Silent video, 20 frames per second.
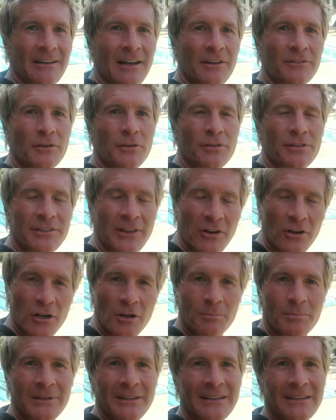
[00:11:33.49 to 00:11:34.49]
other
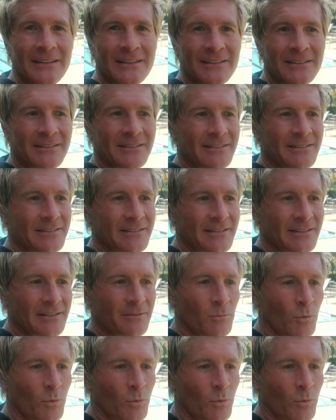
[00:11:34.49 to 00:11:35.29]
therapies,